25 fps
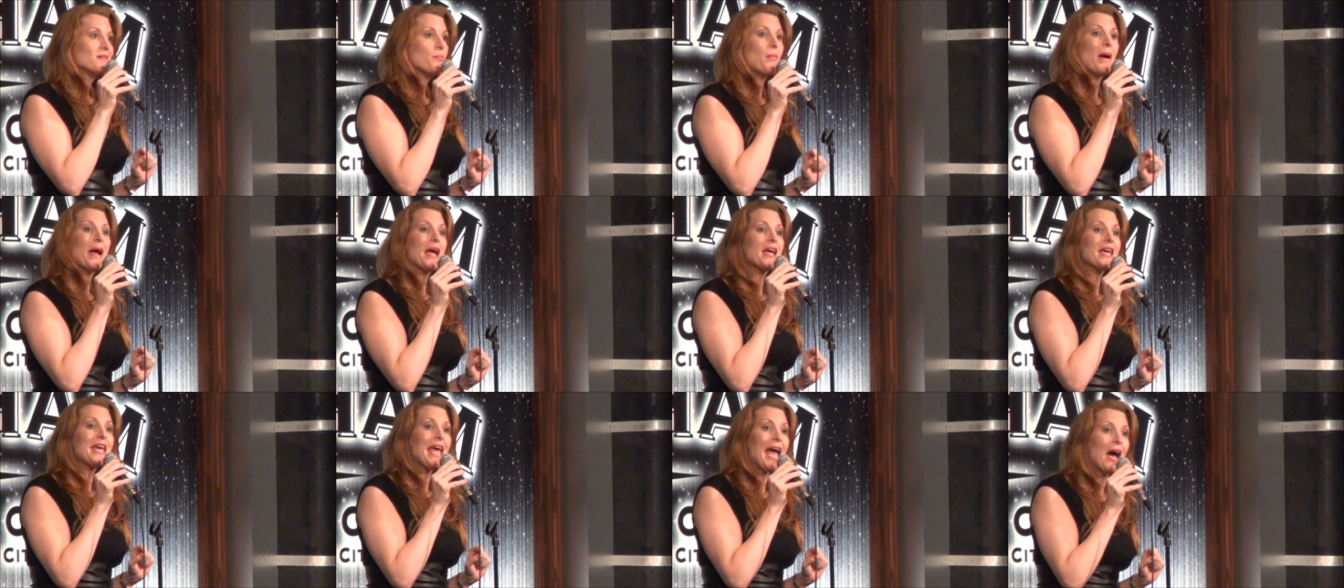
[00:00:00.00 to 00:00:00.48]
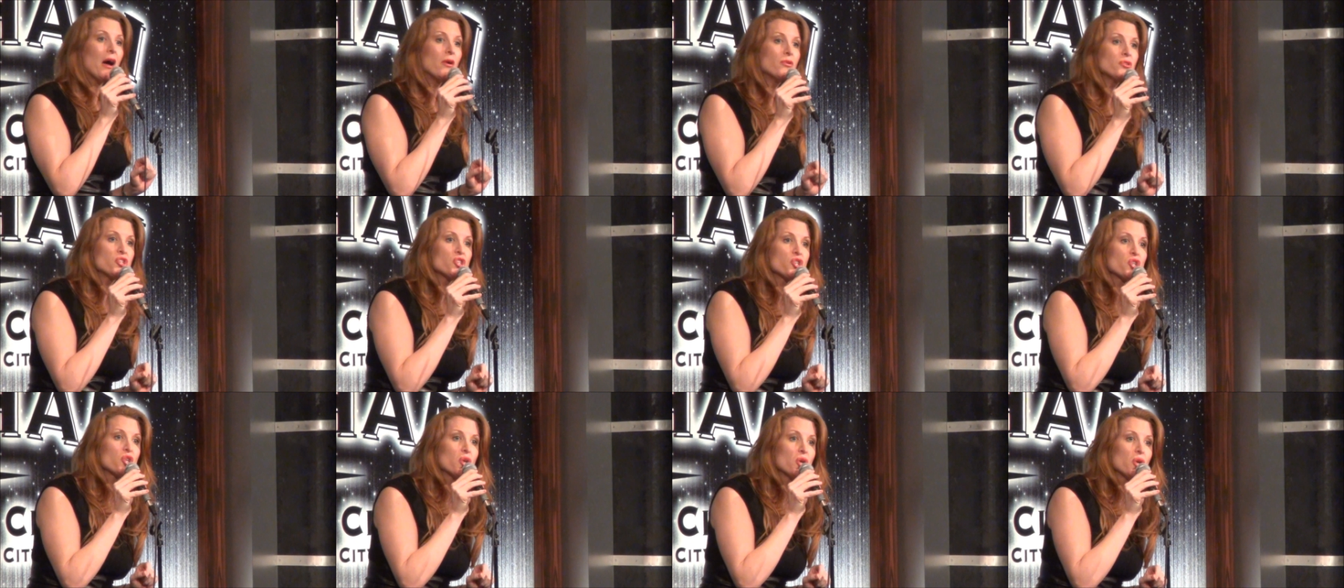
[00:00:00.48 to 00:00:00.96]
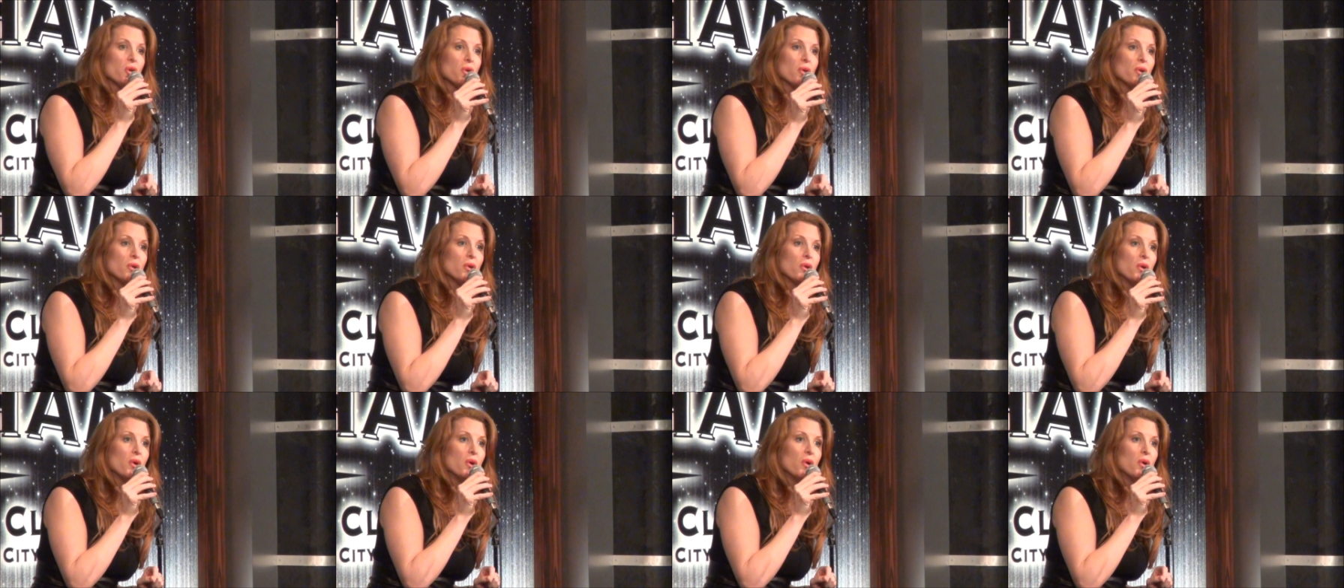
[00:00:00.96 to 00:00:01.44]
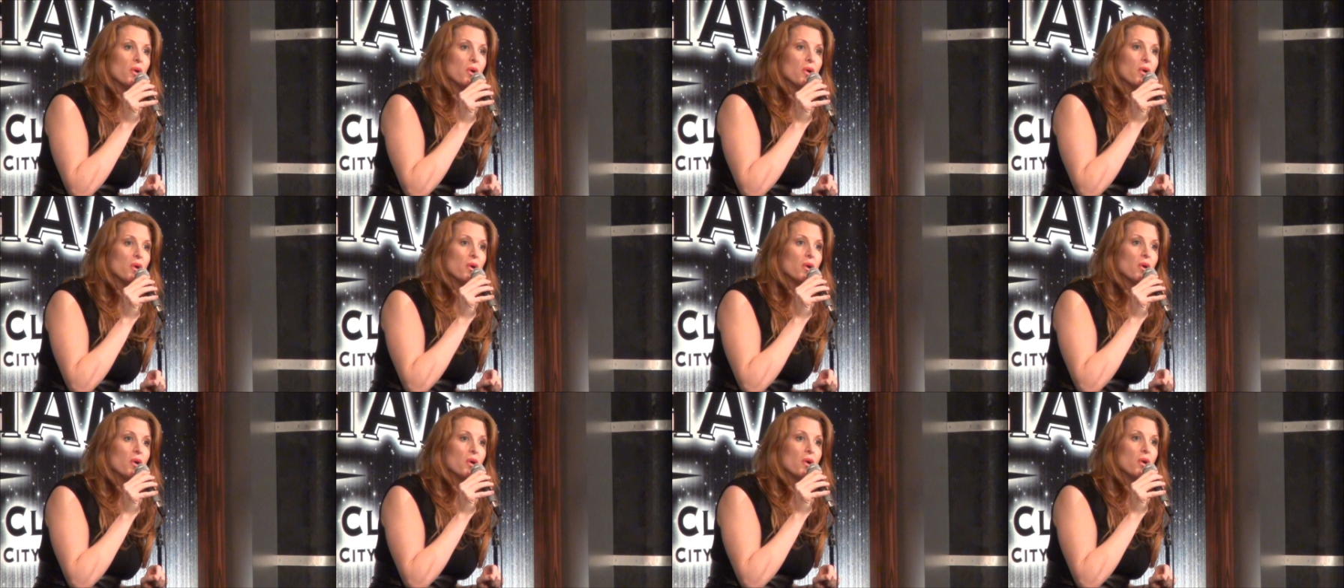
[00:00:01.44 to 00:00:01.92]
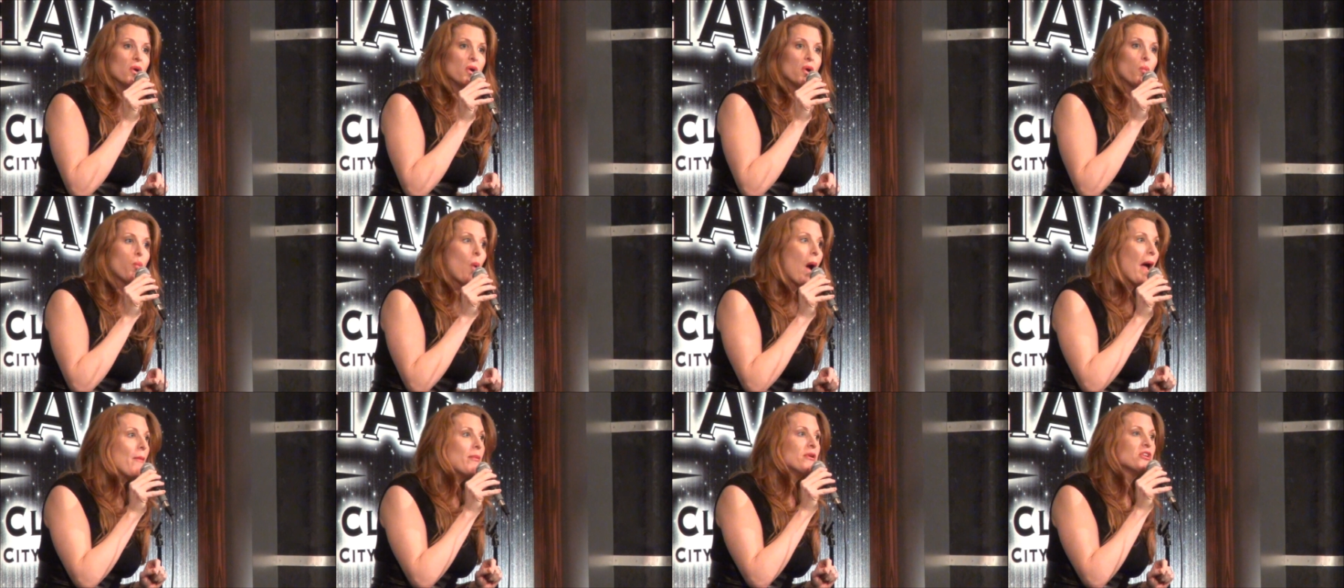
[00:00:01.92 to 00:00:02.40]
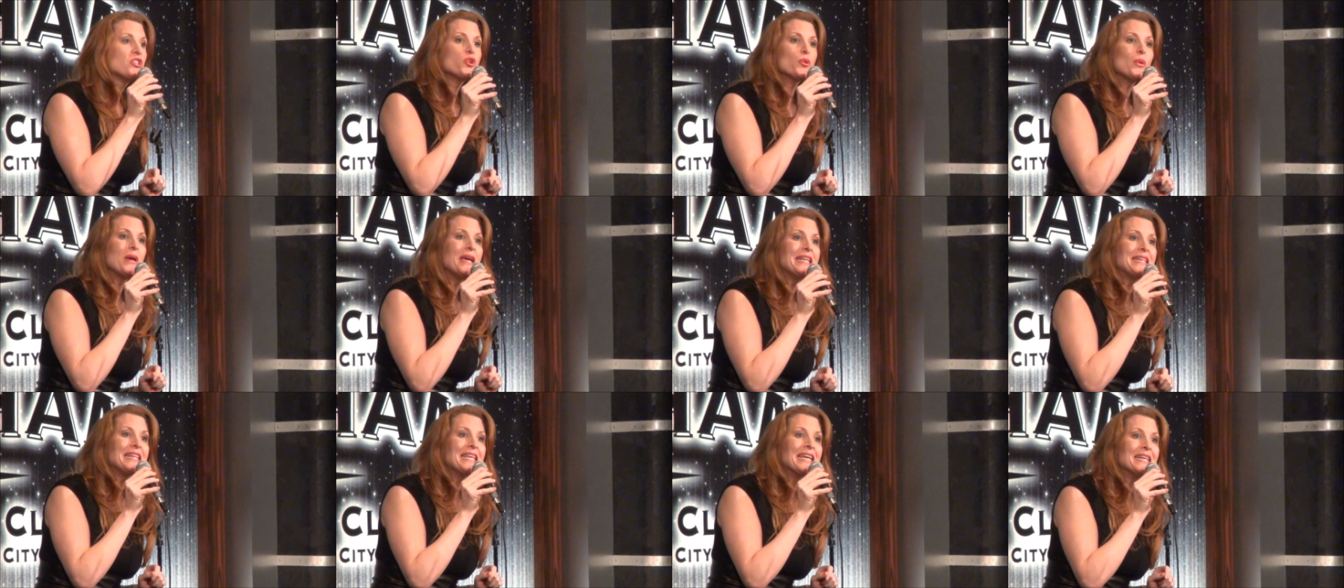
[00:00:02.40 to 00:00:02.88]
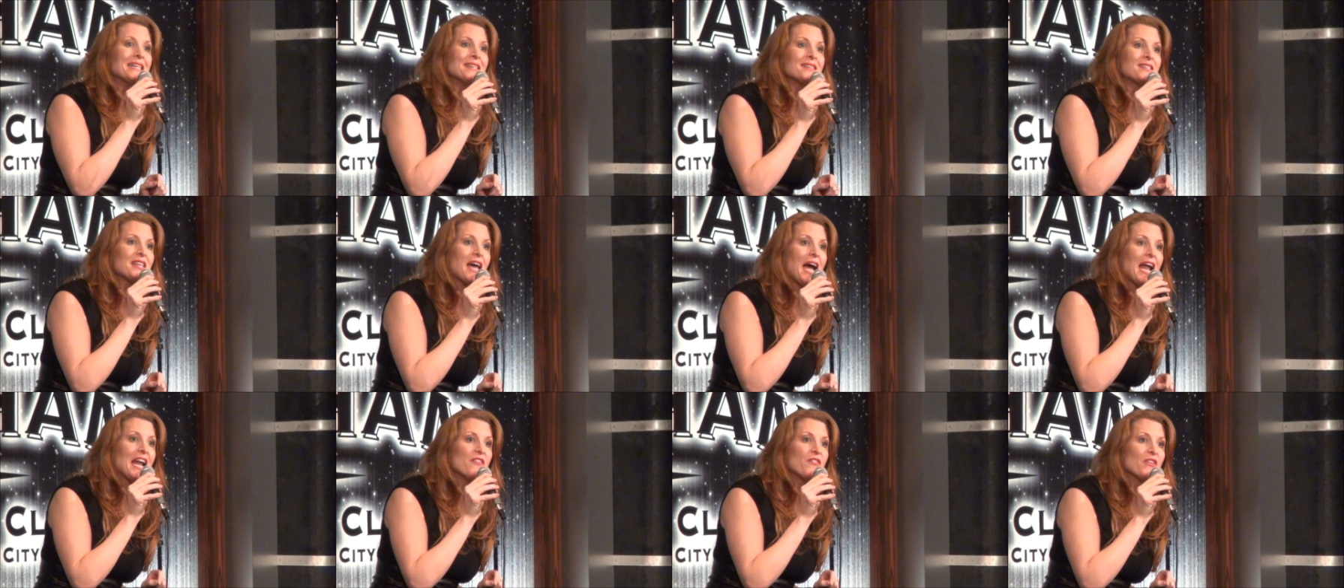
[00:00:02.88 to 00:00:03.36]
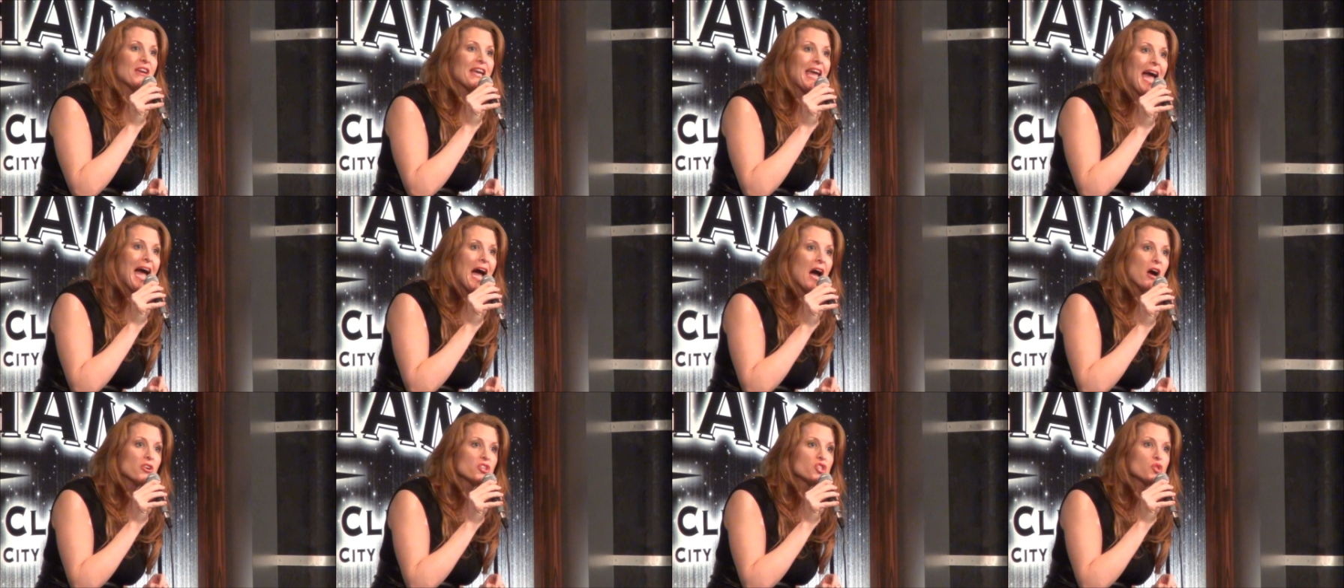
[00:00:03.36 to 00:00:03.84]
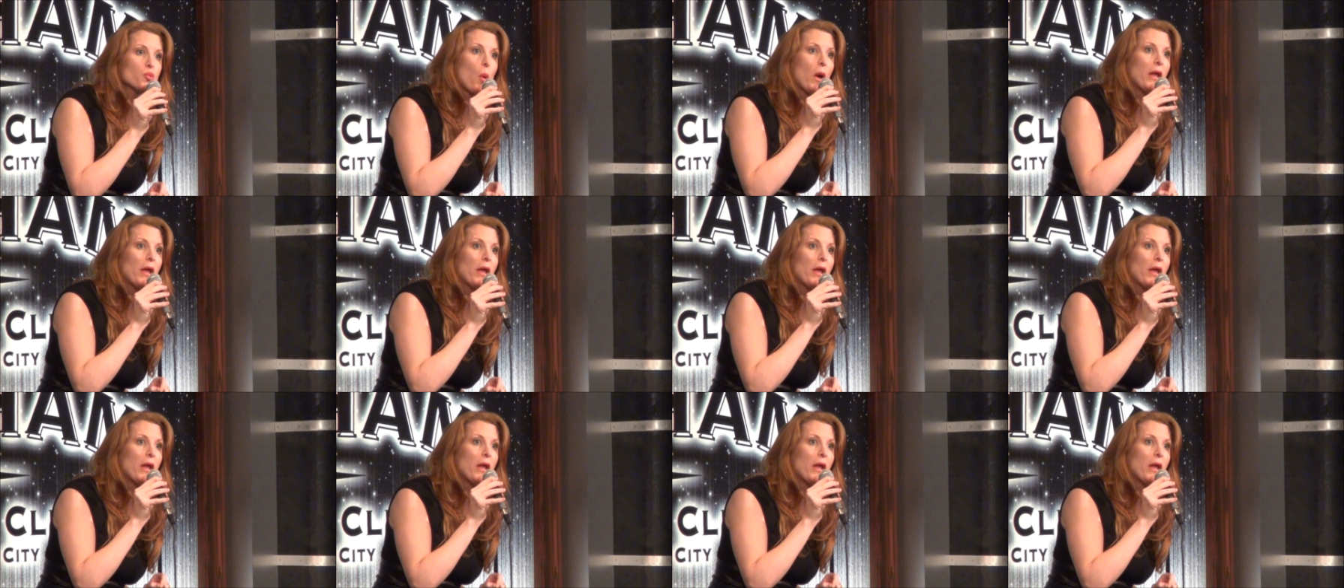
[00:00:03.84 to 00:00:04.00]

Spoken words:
By a couch? Why would you eat the inside of a couch?